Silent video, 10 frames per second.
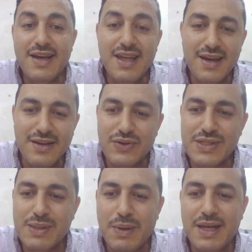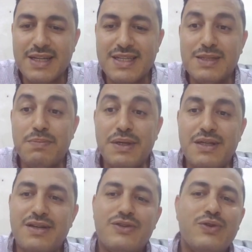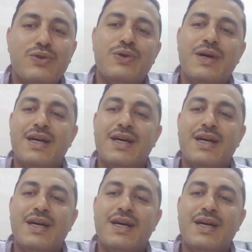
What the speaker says: think to explain it is better to